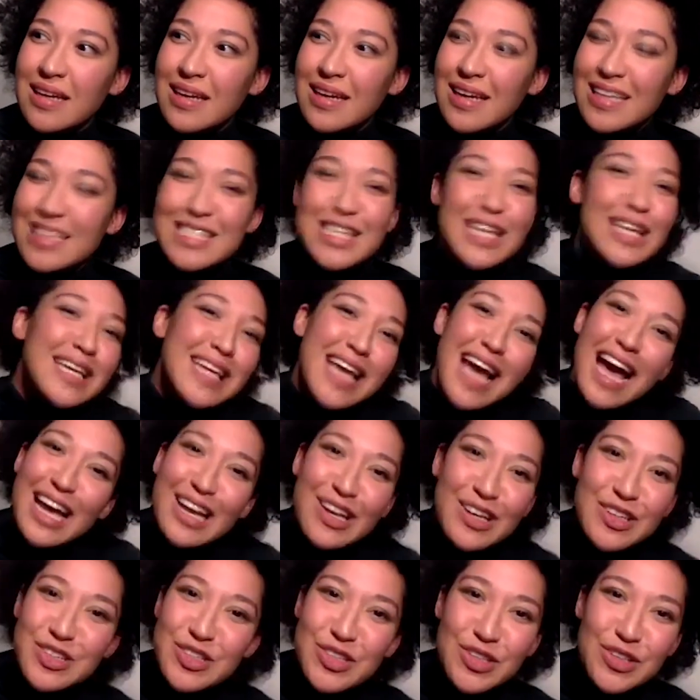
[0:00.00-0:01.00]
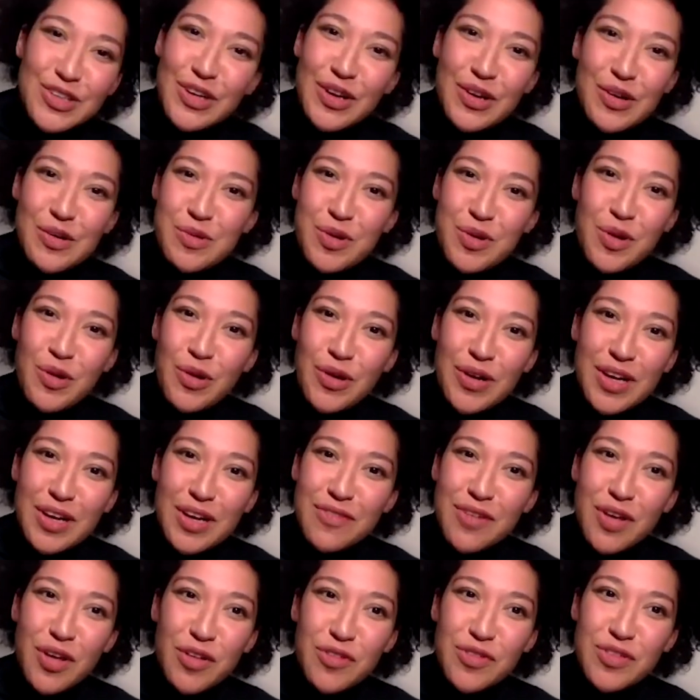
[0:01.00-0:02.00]
it's like, yeah, I can turn on a recording
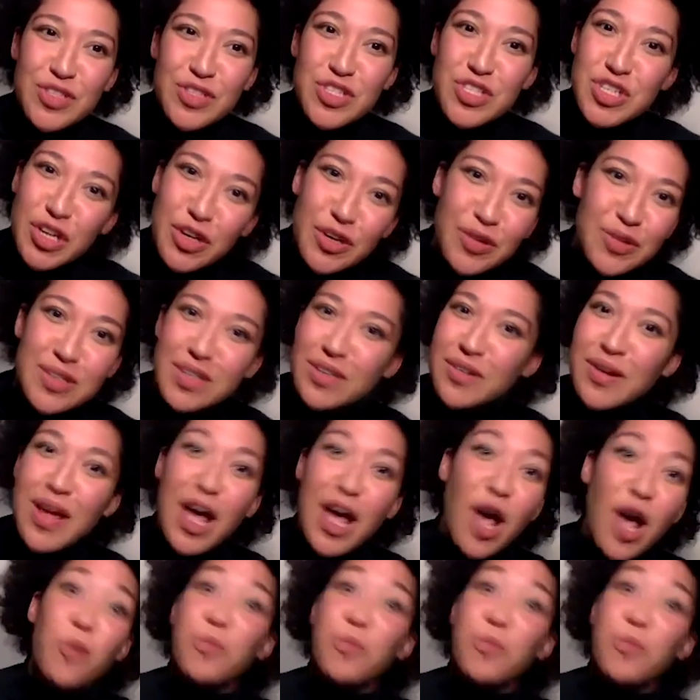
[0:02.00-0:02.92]
of Ella Fitzgerald and it'll help